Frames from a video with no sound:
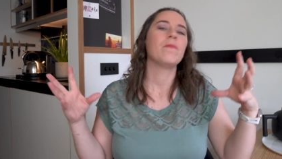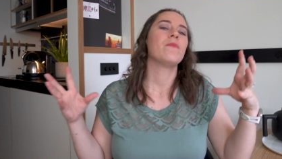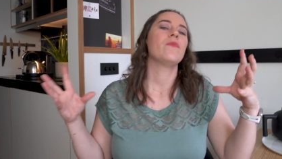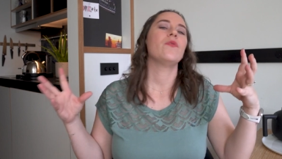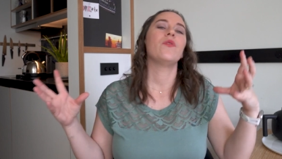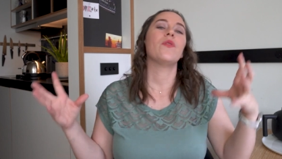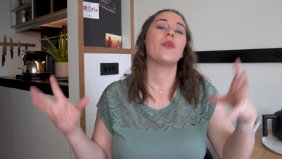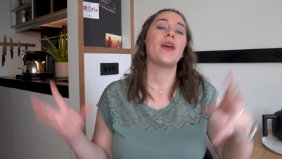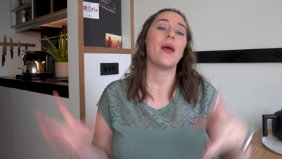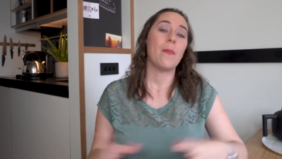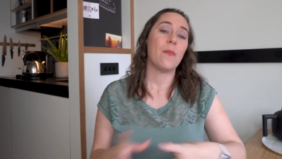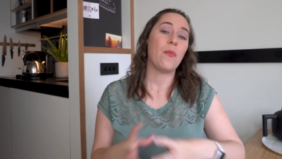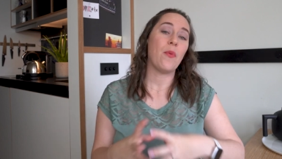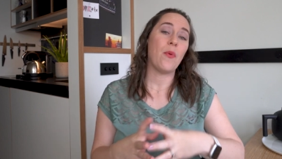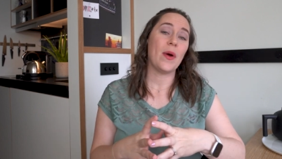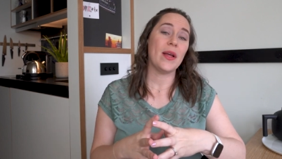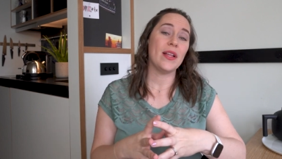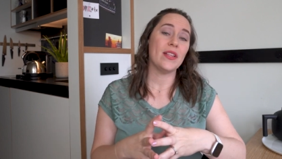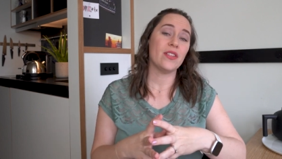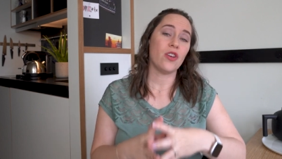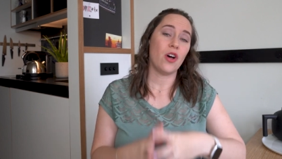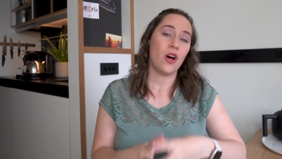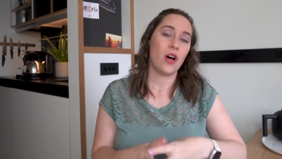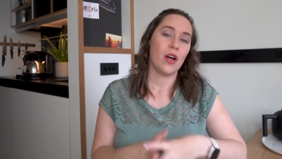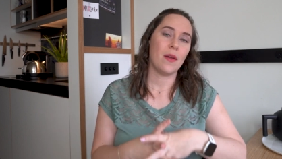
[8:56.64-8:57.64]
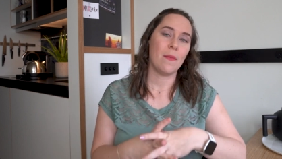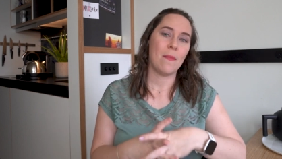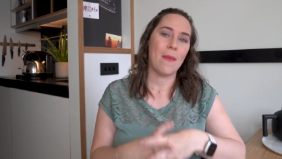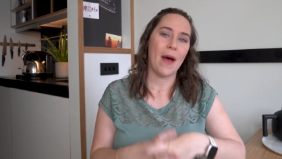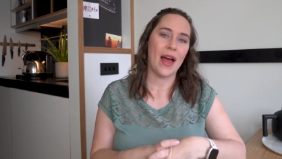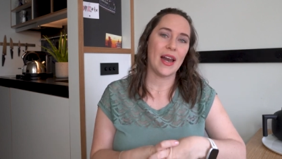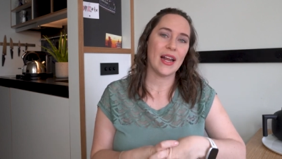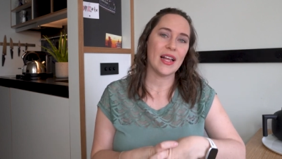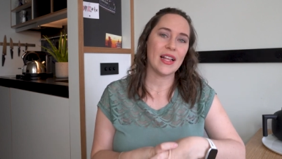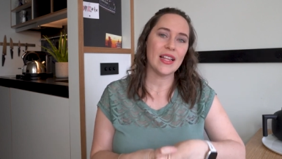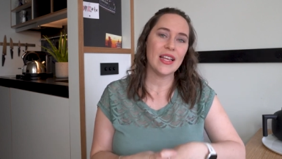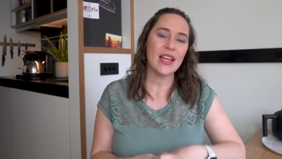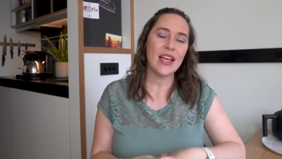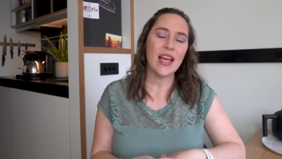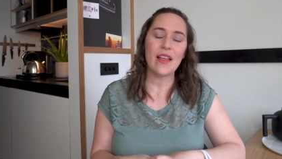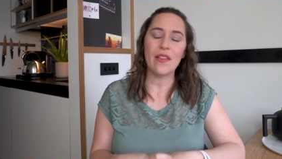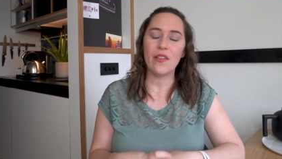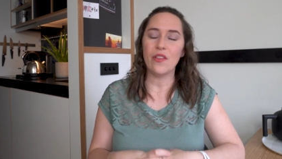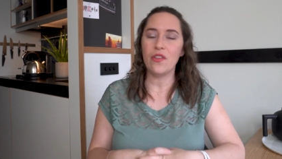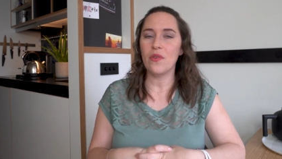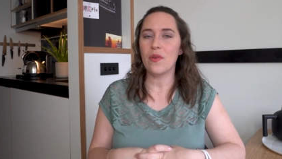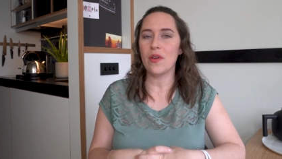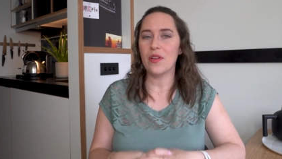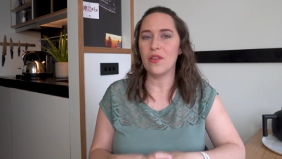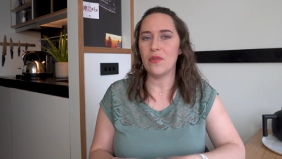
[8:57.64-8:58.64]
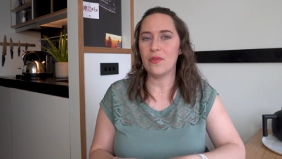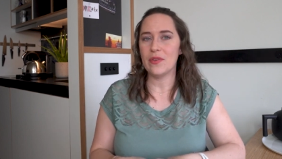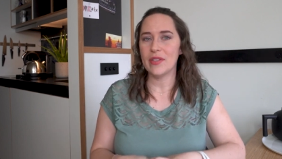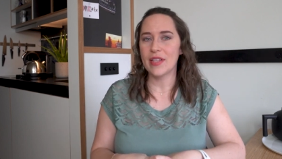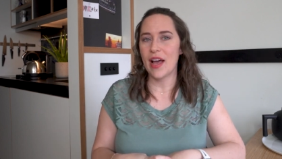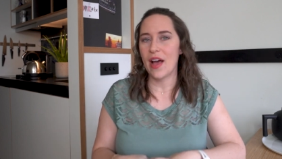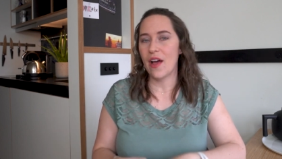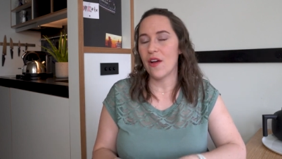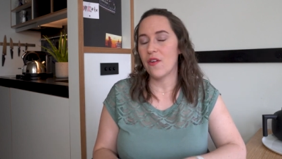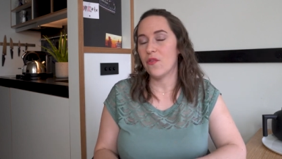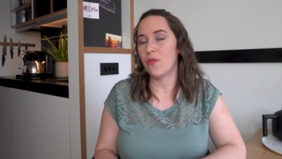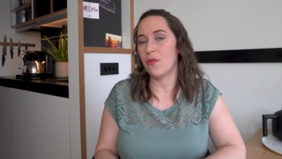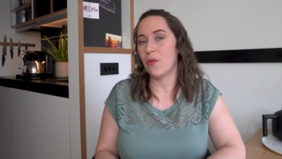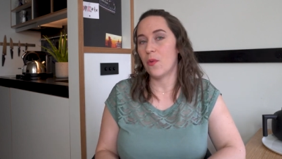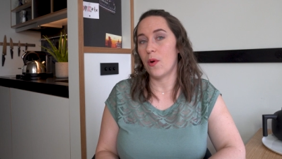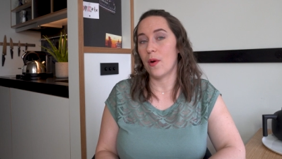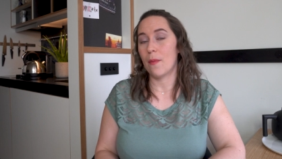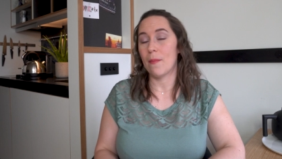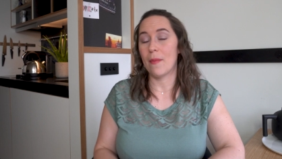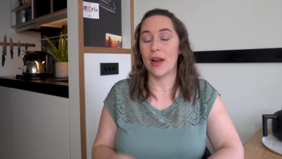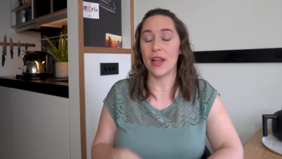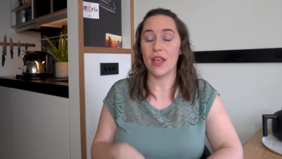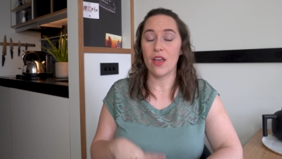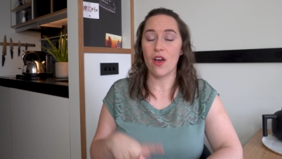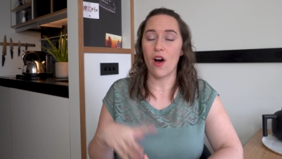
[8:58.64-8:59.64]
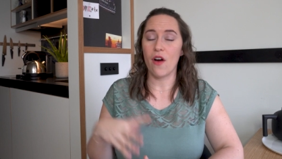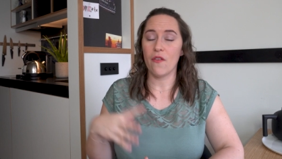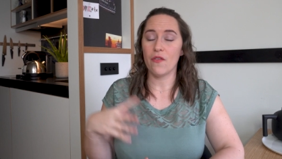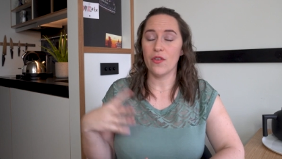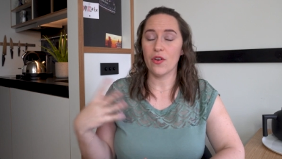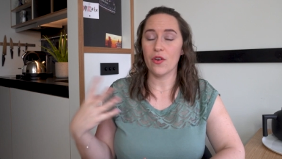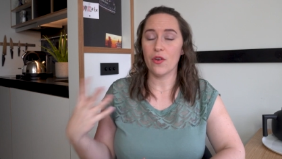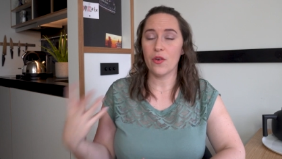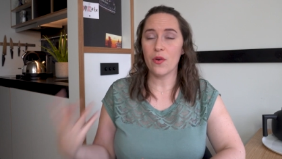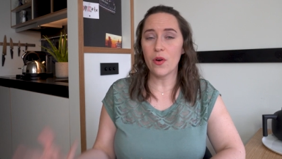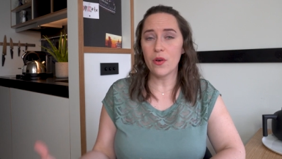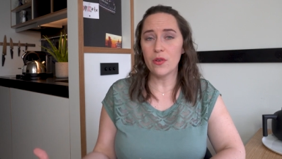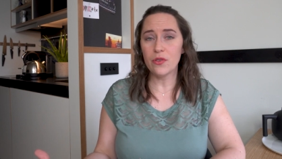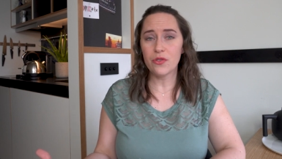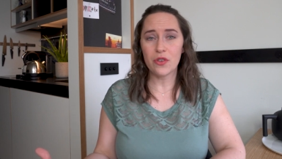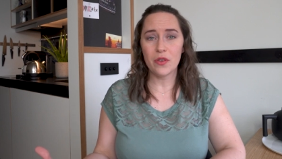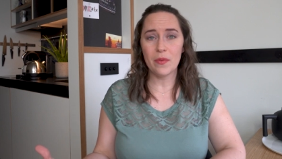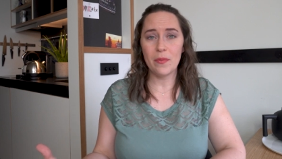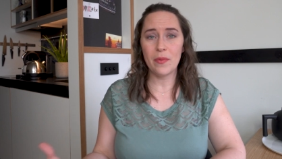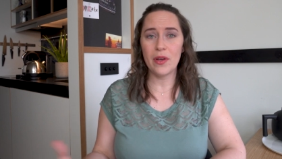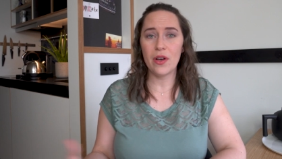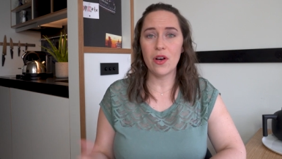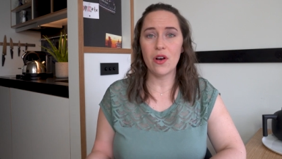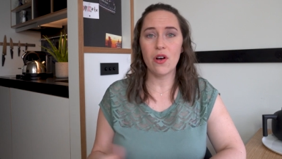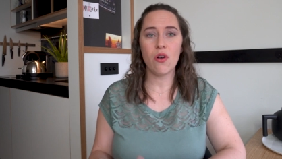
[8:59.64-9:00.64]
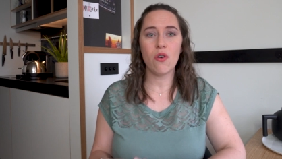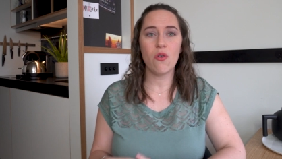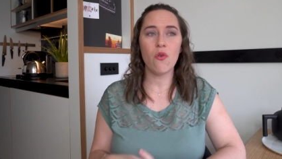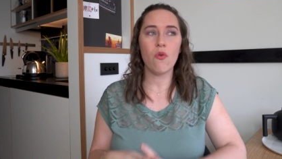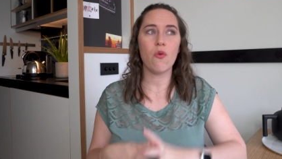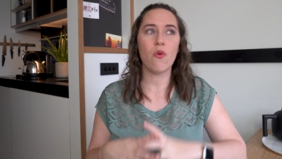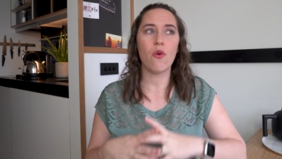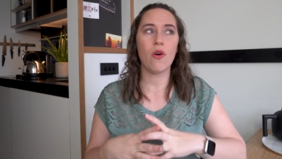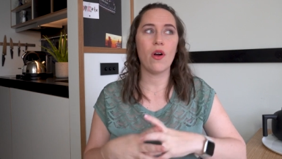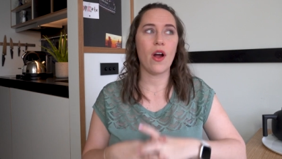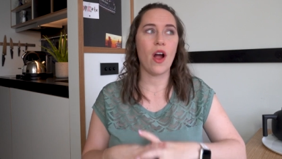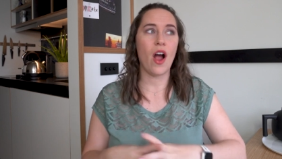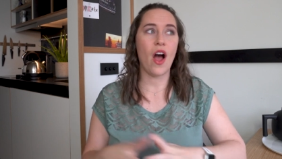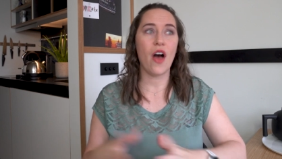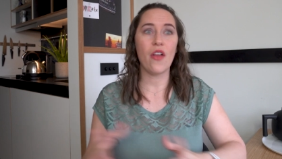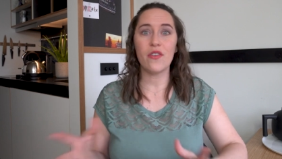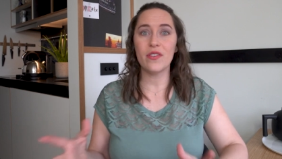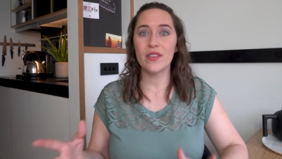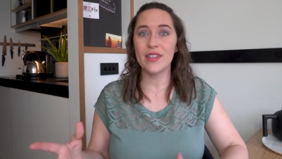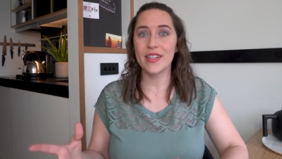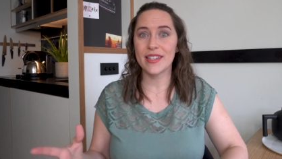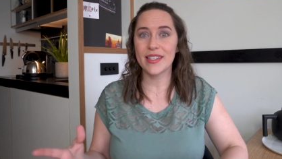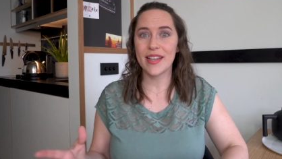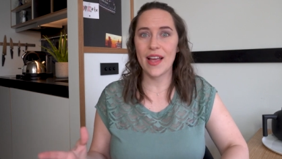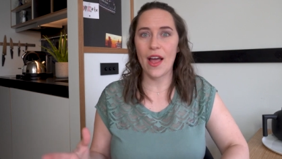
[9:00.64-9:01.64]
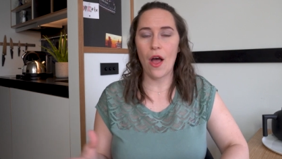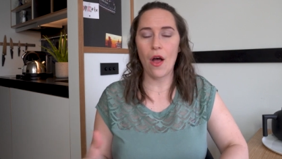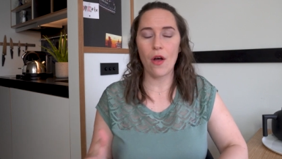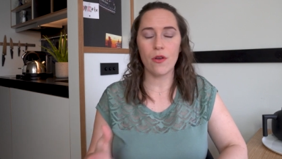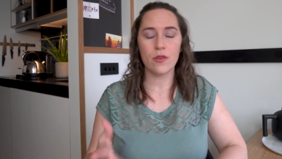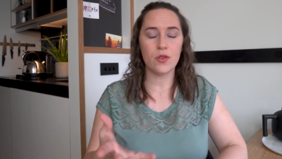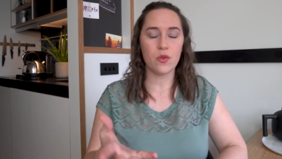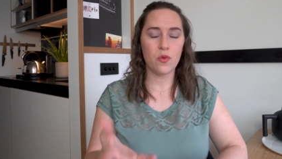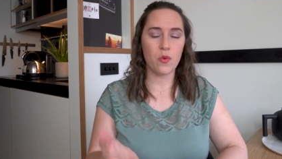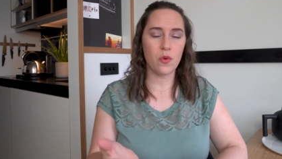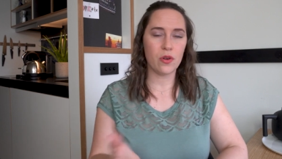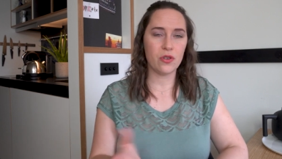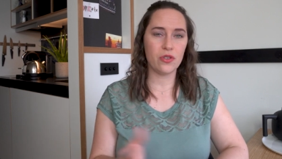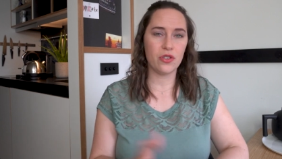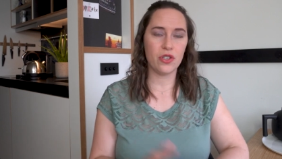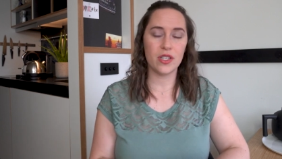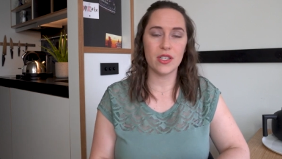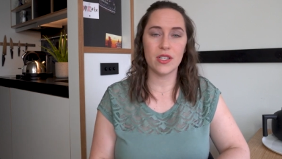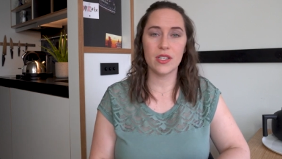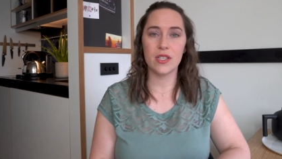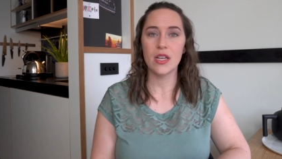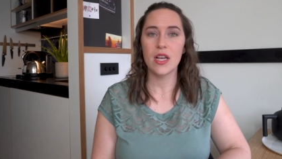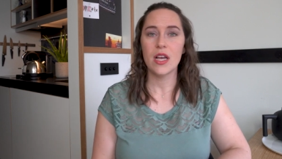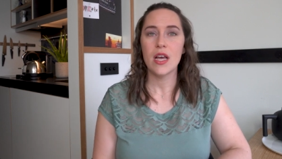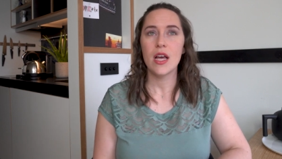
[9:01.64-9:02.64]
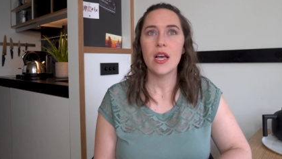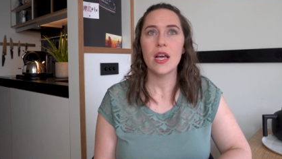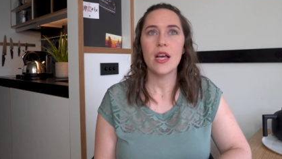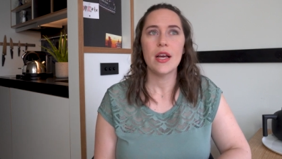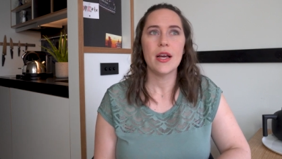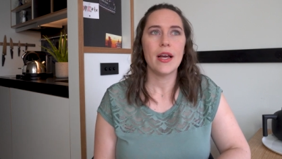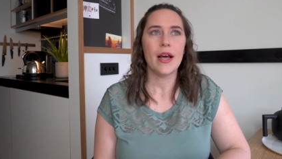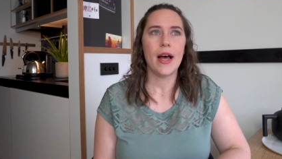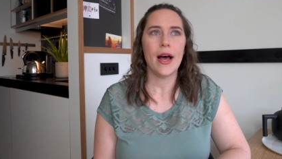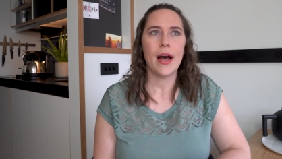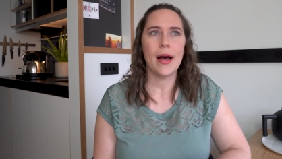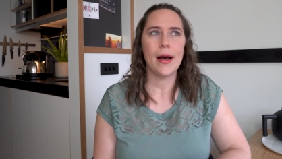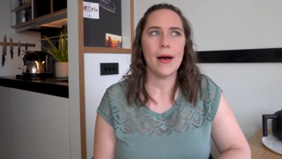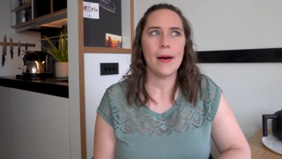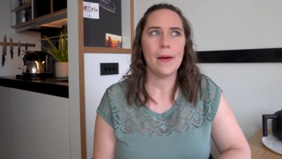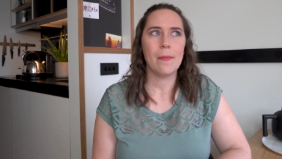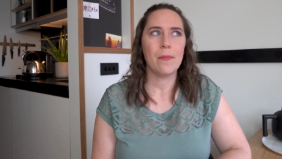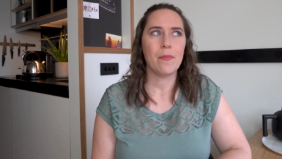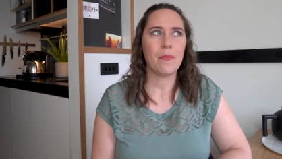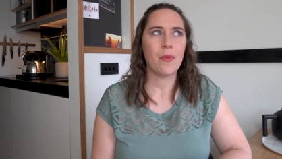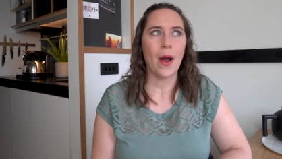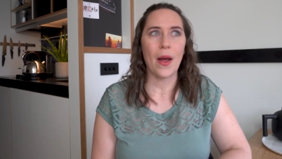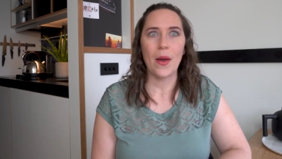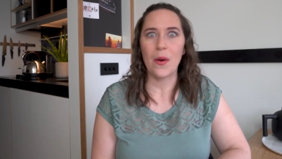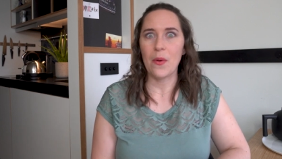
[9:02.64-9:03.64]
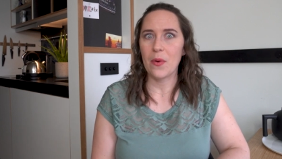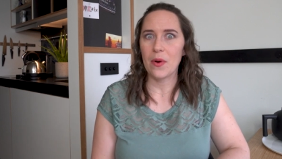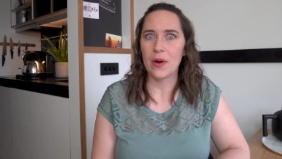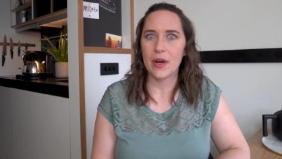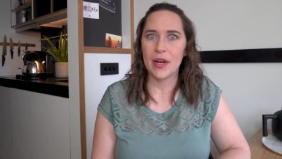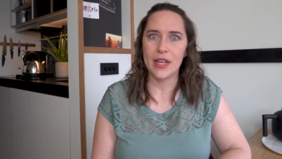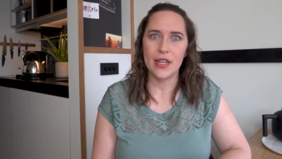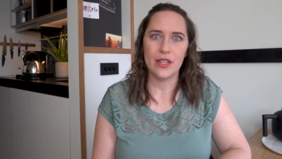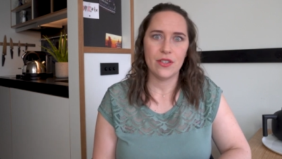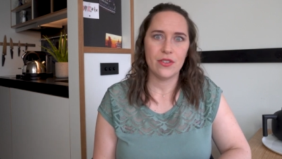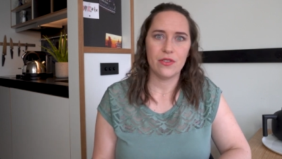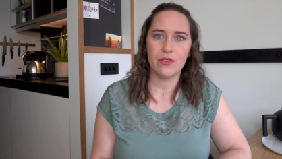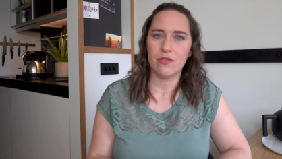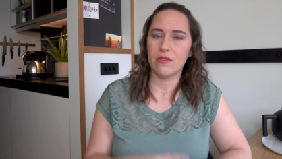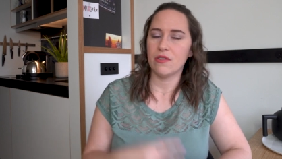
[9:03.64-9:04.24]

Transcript: you get points automatically, and then you can use that for money off your grocery bill or other discounts or just um, priority to